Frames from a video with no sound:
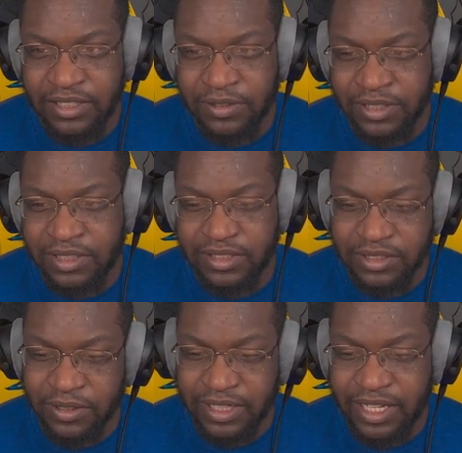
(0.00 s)
So
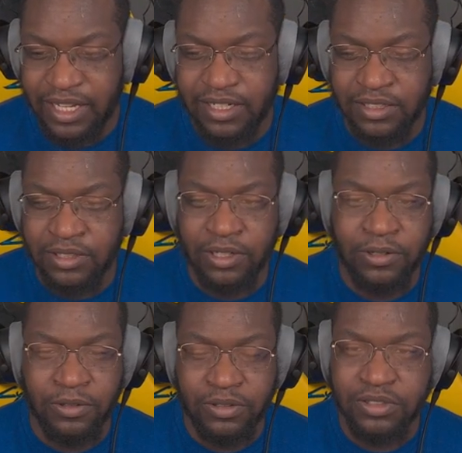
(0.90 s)
I can't
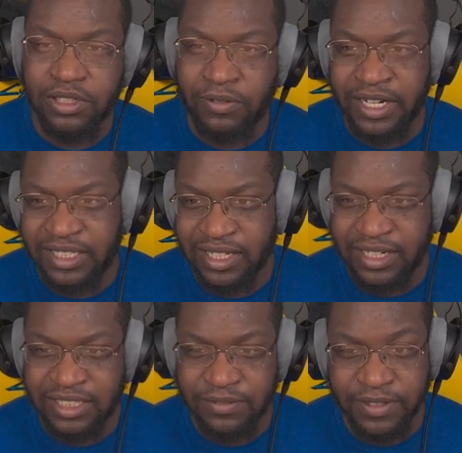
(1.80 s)
go to the right
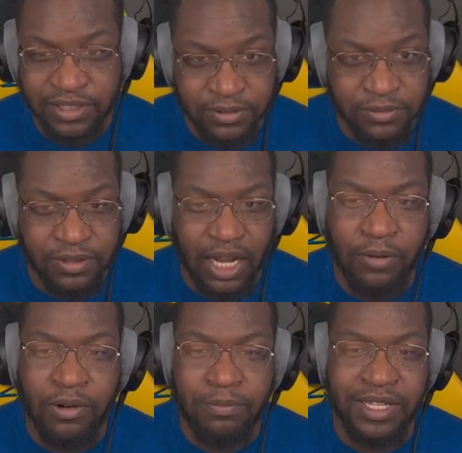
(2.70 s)
side, because if I do,
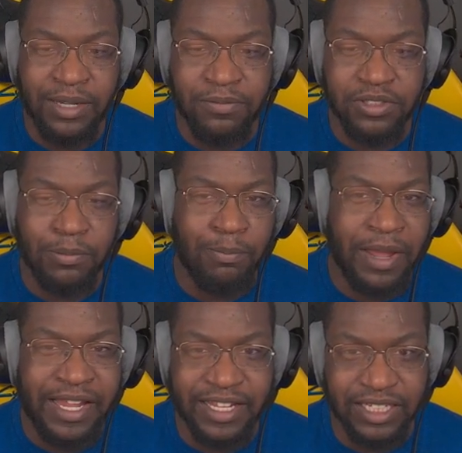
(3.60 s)
I won't be able to
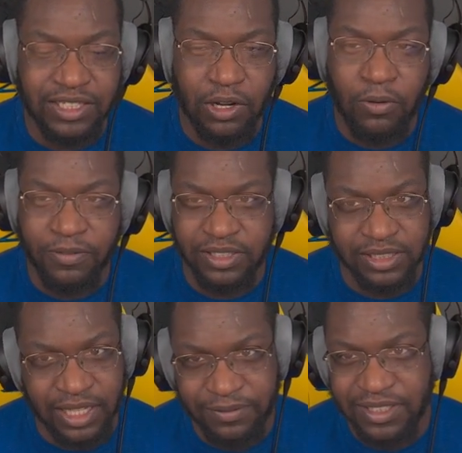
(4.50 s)
make it over
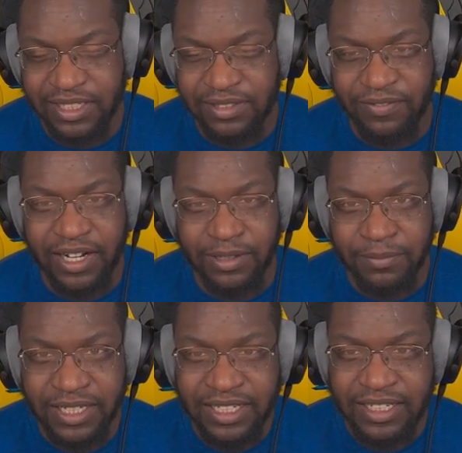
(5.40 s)
to the left side to fight him.